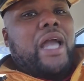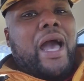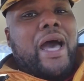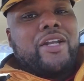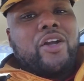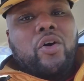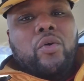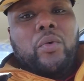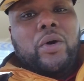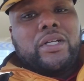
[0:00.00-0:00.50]

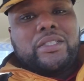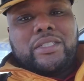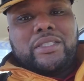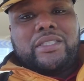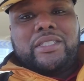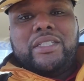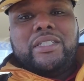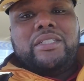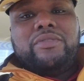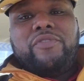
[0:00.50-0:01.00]
I don't want
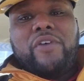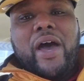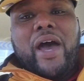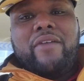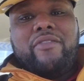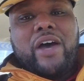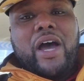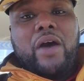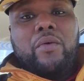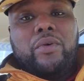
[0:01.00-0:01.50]
the
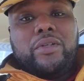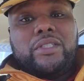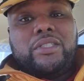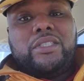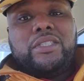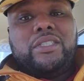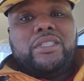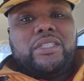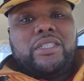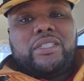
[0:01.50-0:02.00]
T5i, I
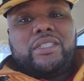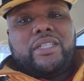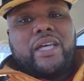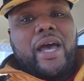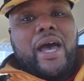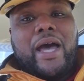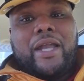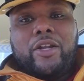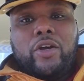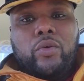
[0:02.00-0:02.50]
want the T6i.
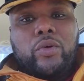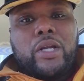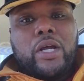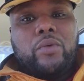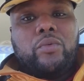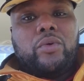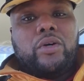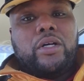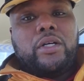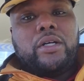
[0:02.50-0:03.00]
I know what
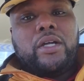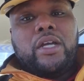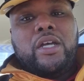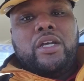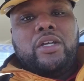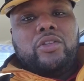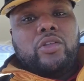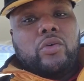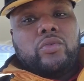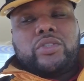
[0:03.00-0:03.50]
I want,
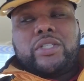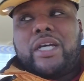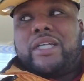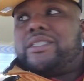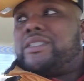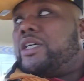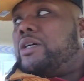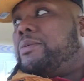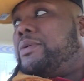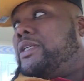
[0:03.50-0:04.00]
don't try
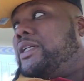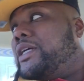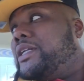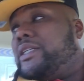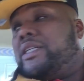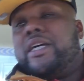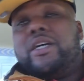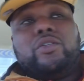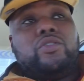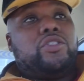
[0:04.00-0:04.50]
to sell me
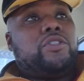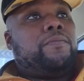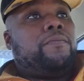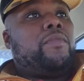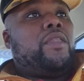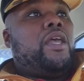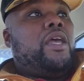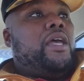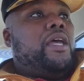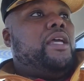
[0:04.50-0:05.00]
nothing else.
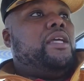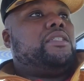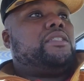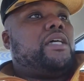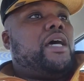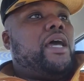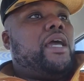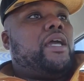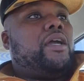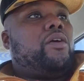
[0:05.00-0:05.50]

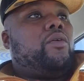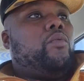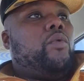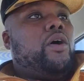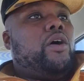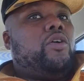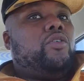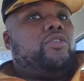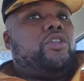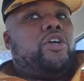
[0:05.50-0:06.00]
He's like,
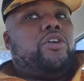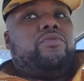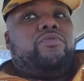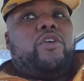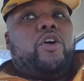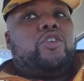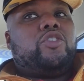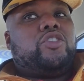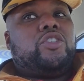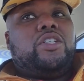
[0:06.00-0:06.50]
well, they're
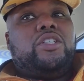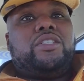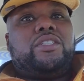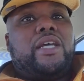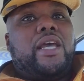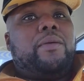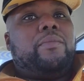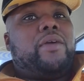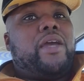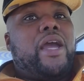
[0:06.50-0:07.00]
virtually the
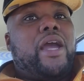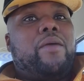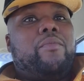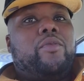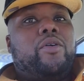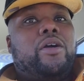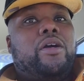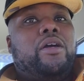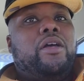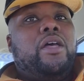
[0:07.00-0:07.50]
same
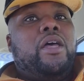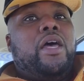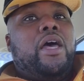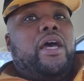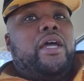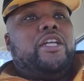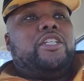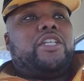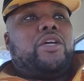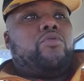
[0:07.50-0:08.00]
camera.
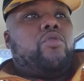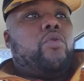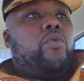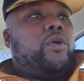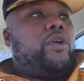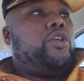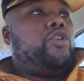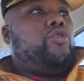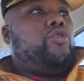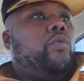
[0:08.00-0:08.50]
And he's like, well,
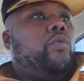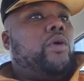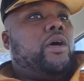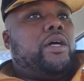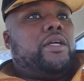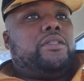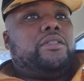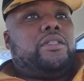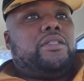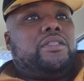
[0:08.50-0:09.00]
what
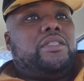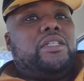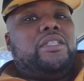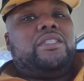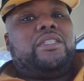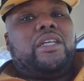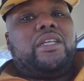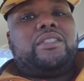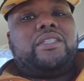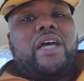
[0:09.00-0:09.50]
want the
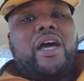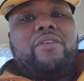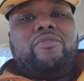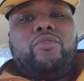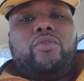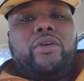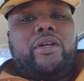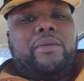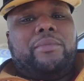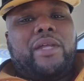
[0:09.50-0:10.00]
T6i
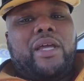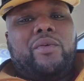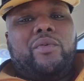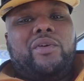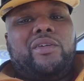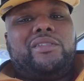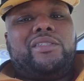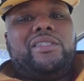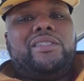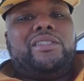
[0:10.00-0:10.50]
for? And I'm like,
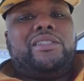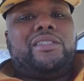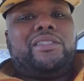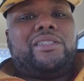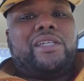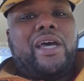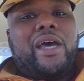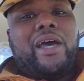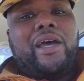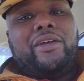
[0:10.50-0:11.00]
well,
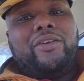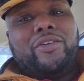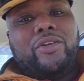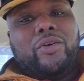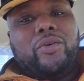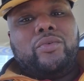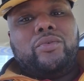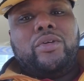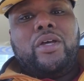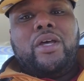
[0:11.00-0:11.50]
T6i, you
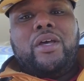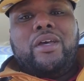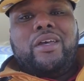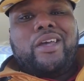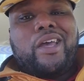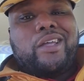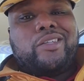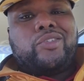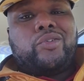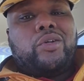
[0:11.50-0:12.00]
know,
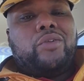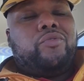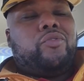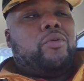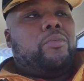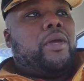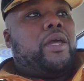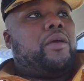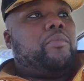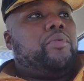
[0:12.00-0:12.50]
you got
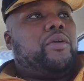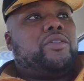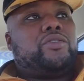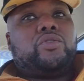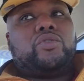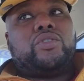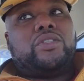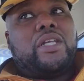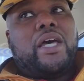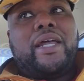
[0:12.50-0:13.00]
24
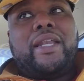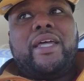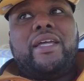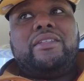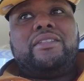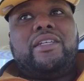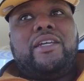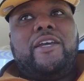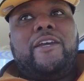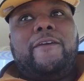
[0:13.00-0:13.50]
megapixels, not
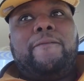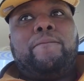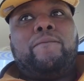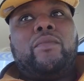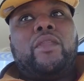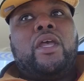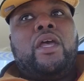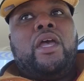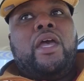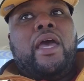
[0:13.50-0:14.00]
18.
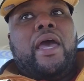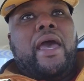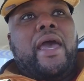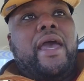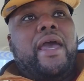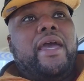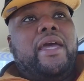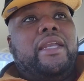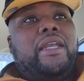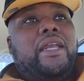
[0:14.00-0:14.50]

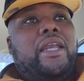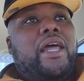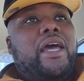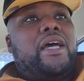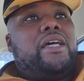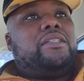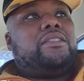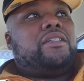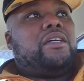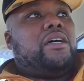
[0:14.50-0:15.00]
And it
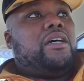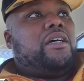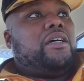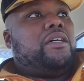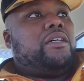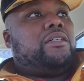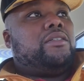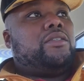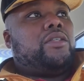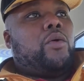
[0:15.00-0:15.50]
has
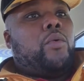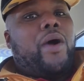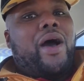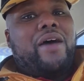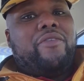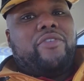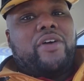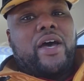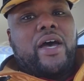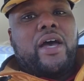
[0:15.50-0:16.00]
the
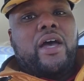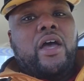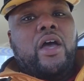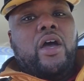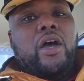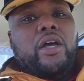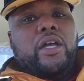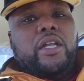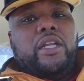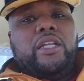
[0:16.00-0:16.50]
Wi-Fi.
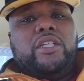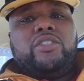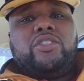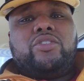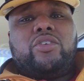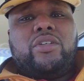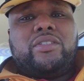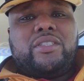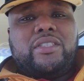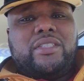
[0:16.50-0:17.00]
And he
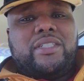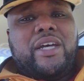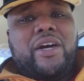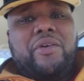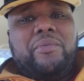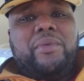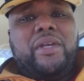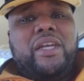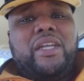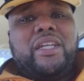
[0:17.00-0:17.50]
starts to
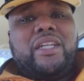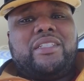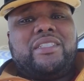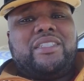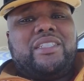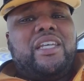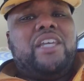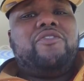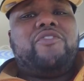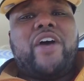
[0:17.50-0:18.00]
tell me that
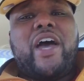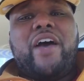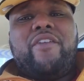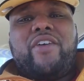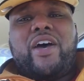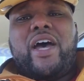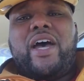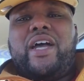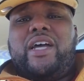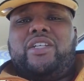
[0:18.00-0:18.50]
the
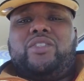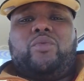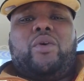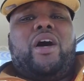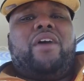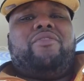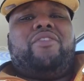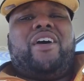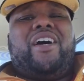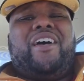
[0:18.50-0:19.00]
T5i has
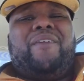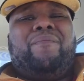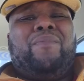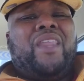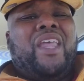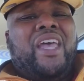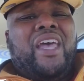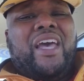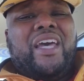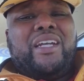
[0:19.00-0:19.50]
Wi-Fi.
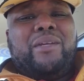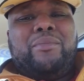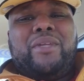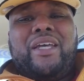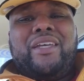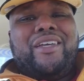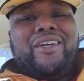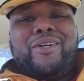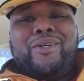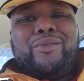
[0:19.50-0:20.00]
And I'm
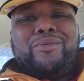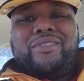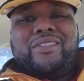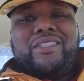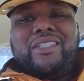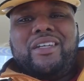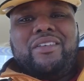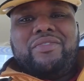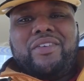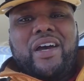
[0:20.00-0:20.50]
like, yo, the
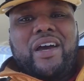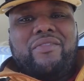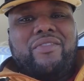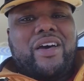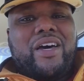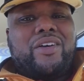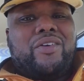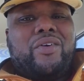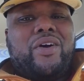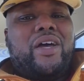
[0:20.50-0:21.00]
T5i
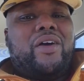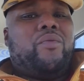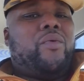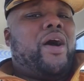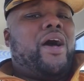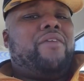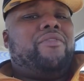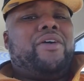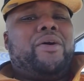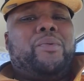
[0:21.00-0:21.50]
don't have
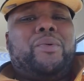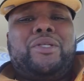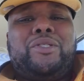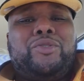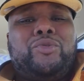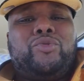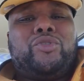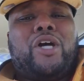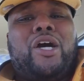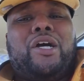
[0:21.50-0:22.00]
Wi-Fi. What are
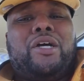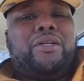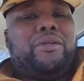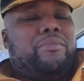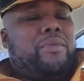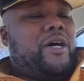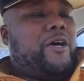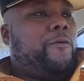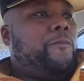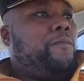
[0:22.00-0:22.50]
you talking
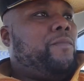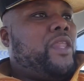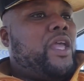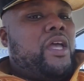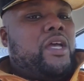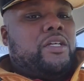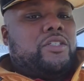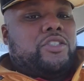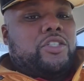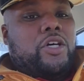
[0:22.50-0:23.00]
about?
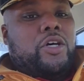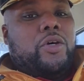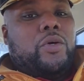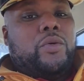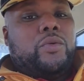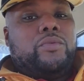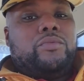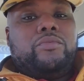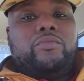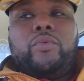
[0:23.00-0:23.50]

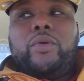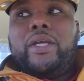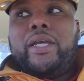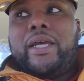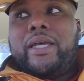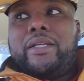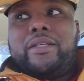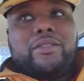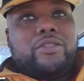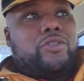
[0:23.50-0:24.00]
So we
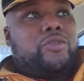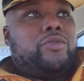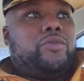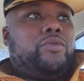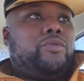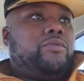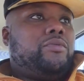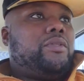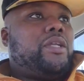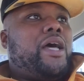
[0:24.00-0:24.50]
get
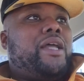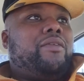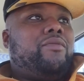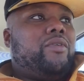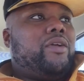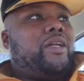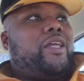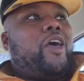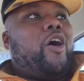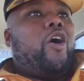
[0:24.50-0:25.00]
into not
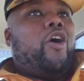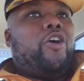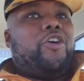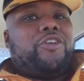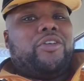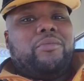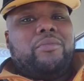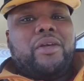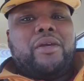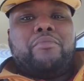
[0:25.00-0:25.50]
really an
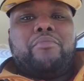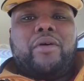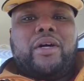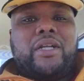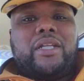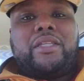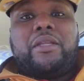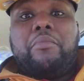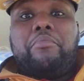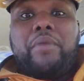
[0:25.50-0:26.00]
argument,
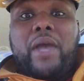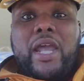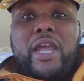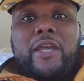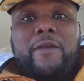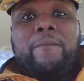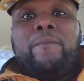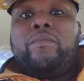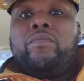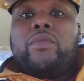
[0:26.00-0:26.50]
but a
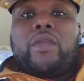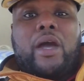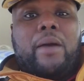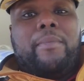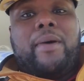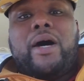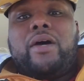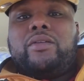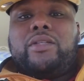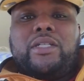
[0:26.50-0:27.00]
debate
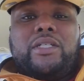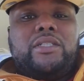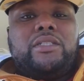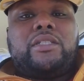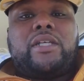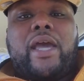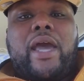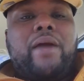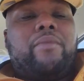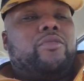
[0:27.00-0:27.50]
about
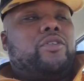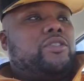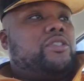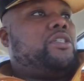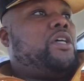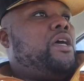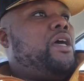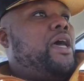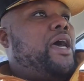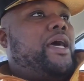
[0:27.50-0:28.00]
these
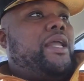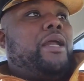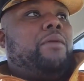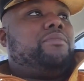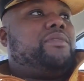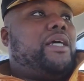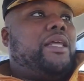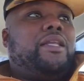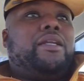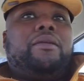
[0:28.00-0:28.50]
cameras. And
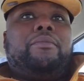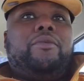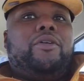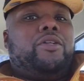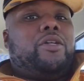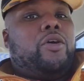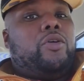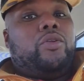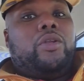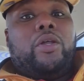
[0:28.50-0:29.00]
I'm telling him,
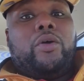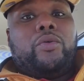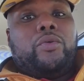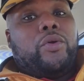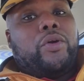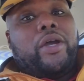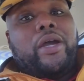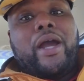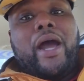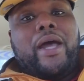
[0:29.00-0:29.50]
you know,
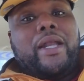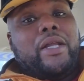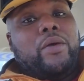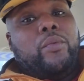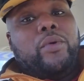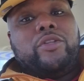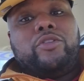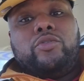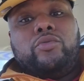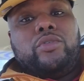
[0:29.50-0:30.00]
look here, I
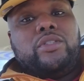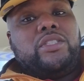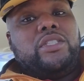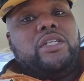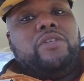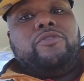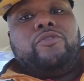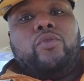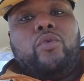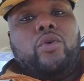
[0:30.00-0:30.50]
done went through the
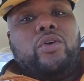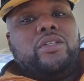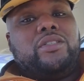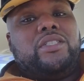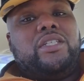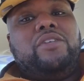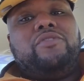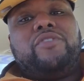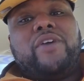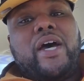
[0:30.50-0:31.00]
T4,
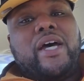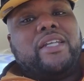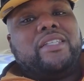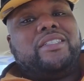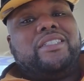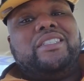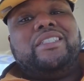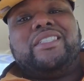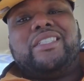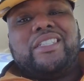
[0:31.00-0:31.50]
the T5,
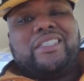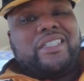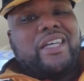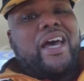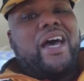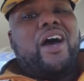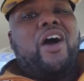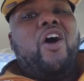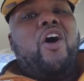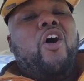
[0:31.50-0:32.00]
the
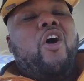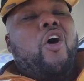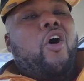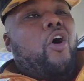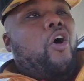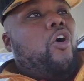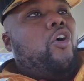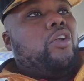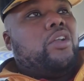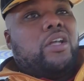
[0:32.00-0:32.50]
T6i,
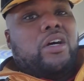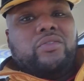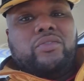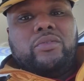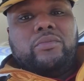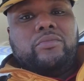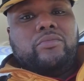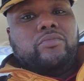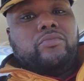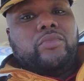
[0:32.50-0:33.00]
all of
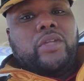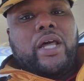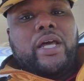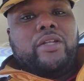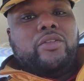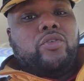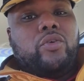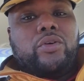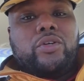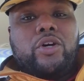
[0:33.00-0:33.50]
them,
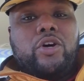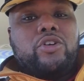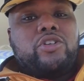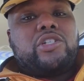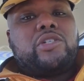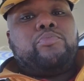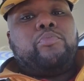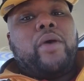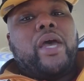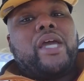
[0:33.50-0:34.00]
like doing all
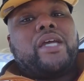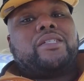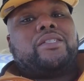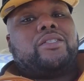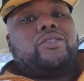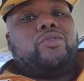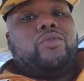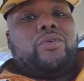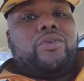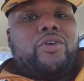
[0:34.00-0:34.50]
the
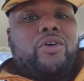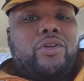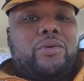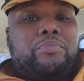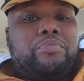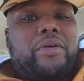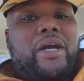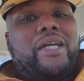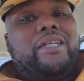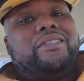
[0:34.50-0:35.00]
specs, doing all
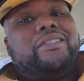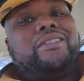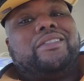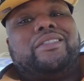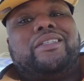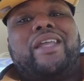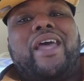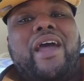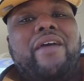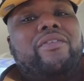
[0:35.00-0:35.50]
the
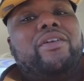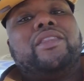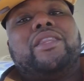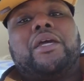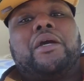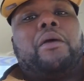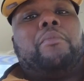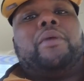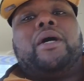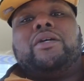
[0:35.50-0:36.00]
pricing,
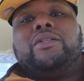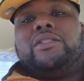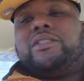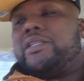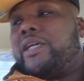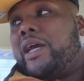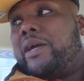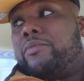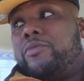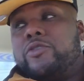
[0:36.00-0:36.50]
everything about
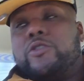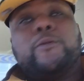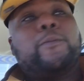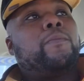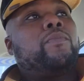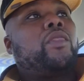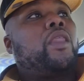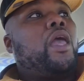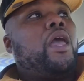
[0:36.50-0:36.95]
these cameras.